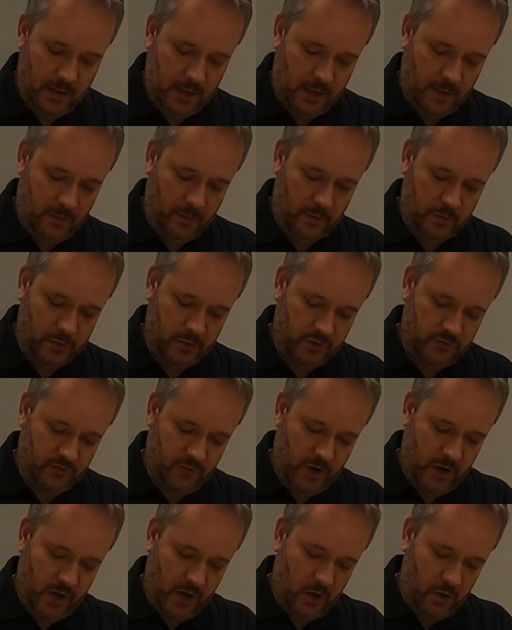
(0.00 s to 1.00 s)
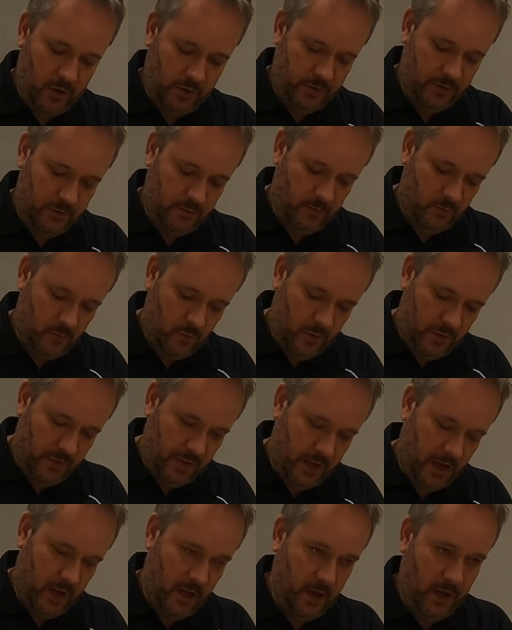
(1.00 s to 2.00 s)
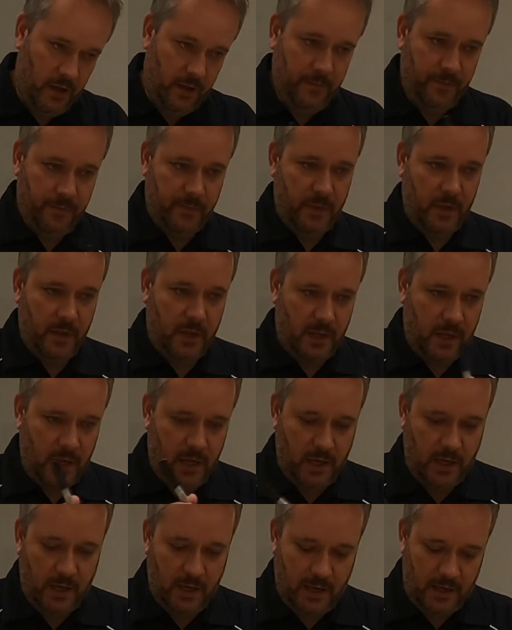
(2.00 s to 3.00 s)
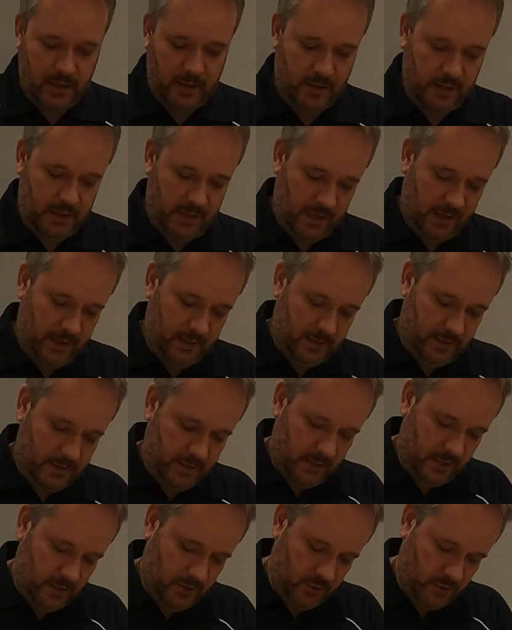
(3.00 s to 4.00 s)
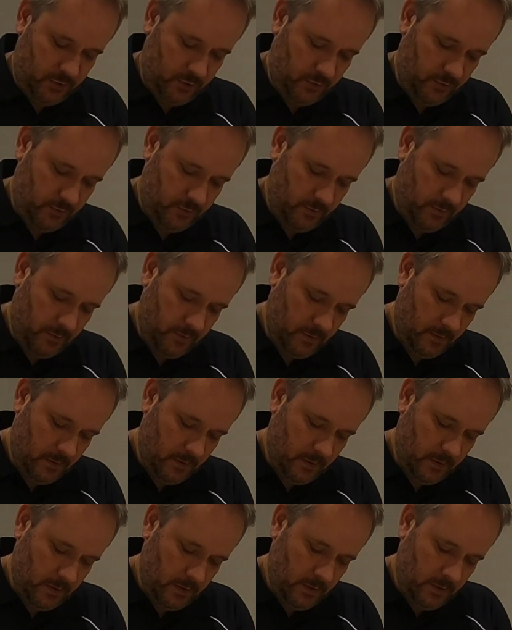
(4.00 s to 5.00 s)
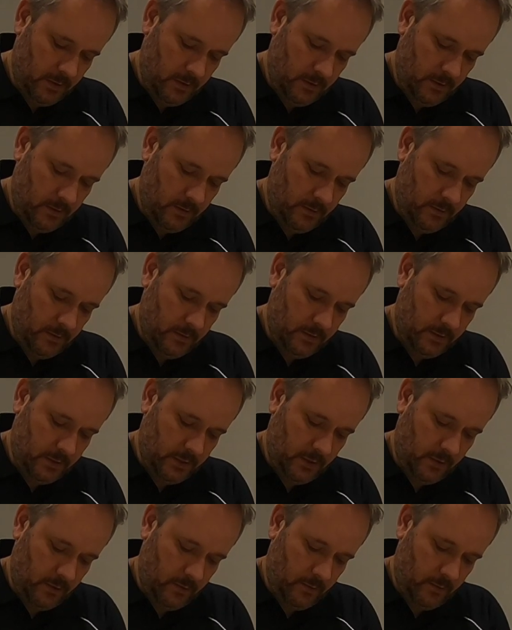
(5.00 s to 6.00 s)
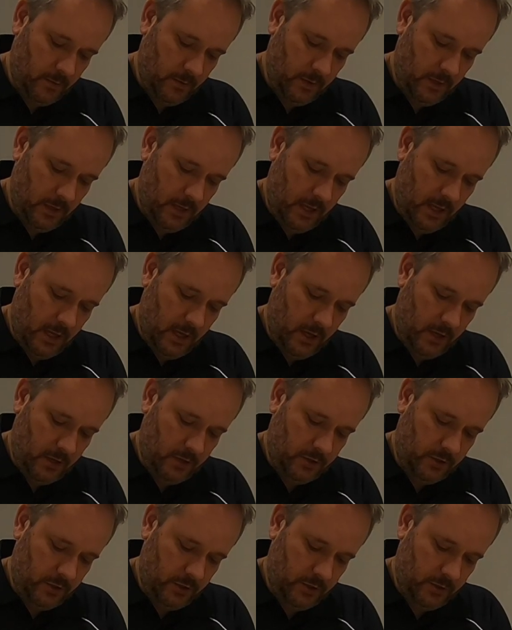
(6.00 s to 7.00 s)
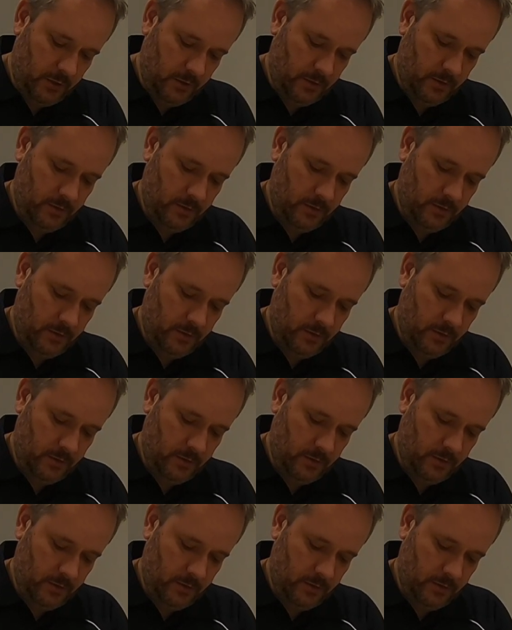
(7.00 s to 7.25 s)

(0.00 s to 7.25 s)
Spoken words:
and we'll just write on what they are, the kit and the date as usual. So larch,